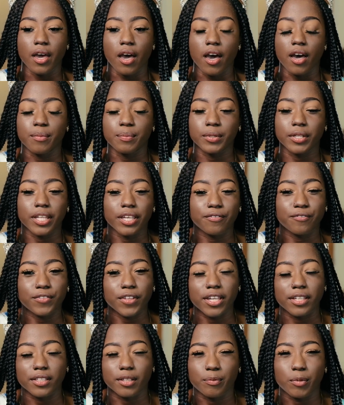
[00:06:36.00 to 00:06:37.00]

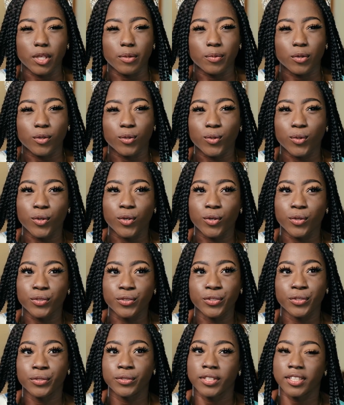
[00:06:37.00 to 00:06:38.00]
uplifting the people who go
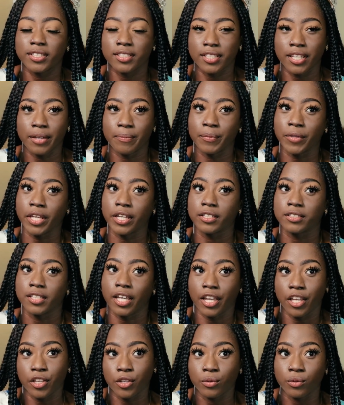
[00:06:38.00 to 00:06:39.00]
through the same things
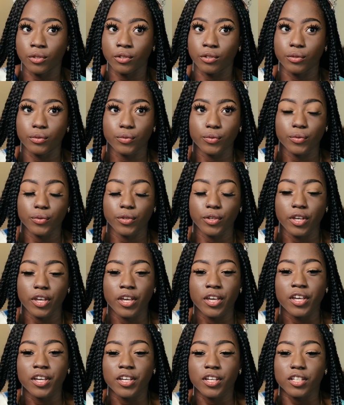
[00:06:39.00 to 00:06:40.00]
that you do.
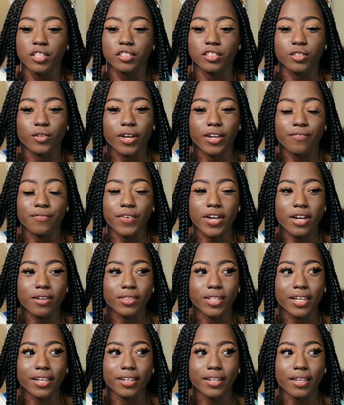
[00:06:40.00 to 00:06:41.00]
So I
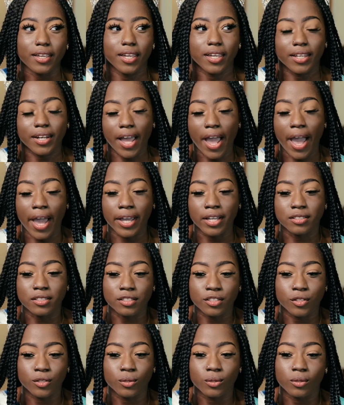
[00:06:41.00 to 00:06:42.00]
found that in high
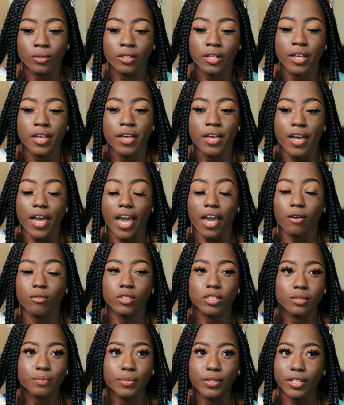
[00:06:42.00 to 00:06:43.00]
school, I
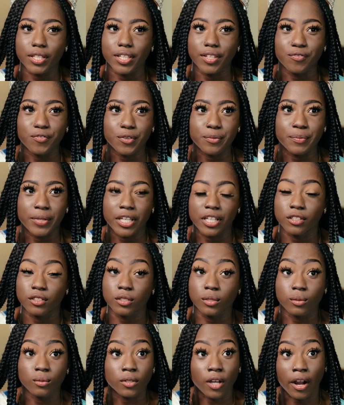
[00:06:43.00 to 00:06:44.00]
was bullied for being
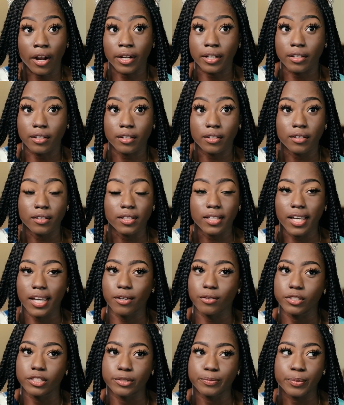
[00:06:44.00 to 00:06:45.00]
too dark. I
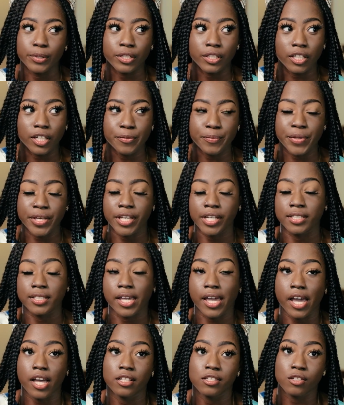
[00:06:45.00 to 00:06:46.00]
was bullied because
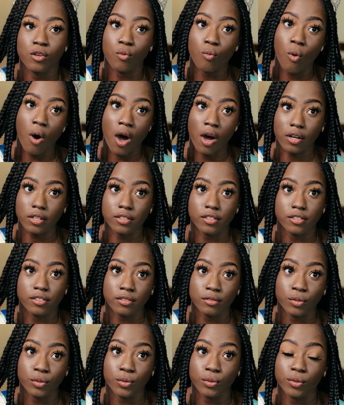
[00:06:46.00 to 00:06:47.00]
I had to walk to
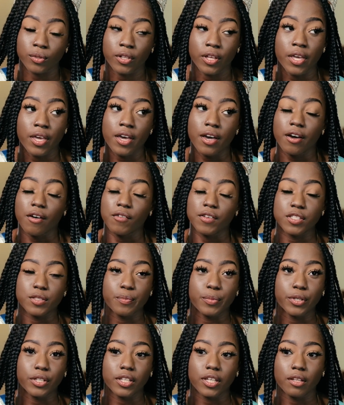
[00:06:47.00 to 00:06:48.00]
school. I was
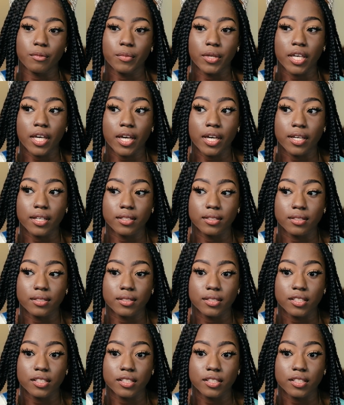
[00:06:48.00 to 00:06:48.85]
bullied because